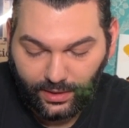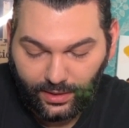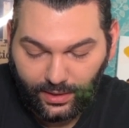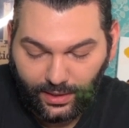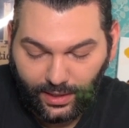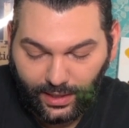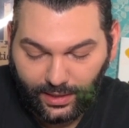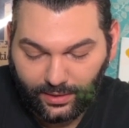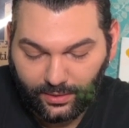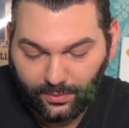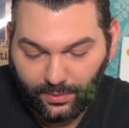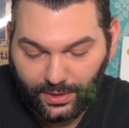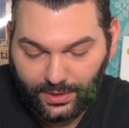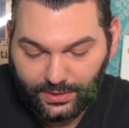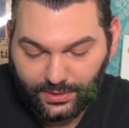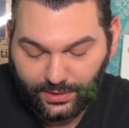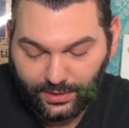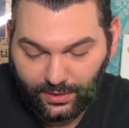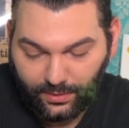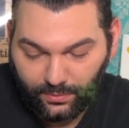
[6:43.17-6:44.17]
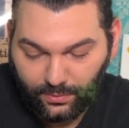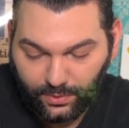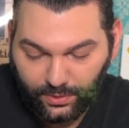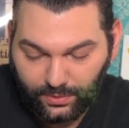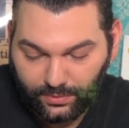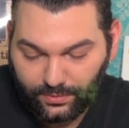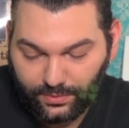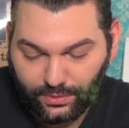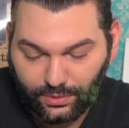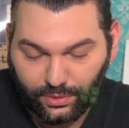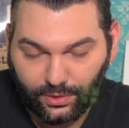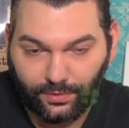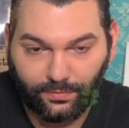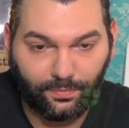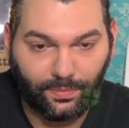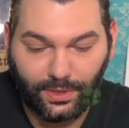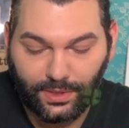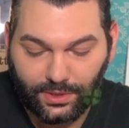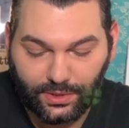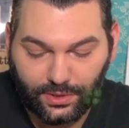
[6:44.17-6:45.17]
otherwise they would sort
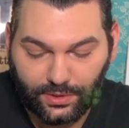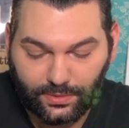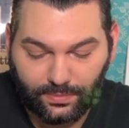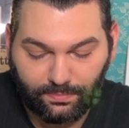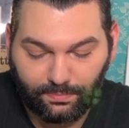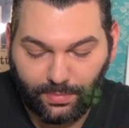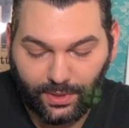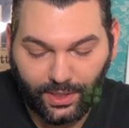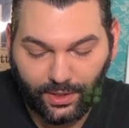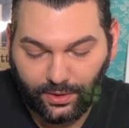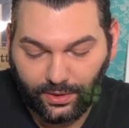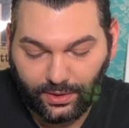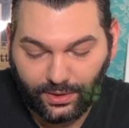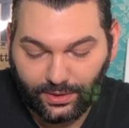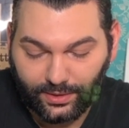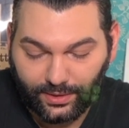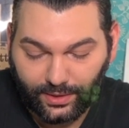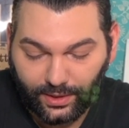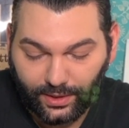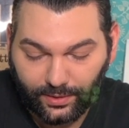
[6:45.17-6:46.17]
of be just buried in there.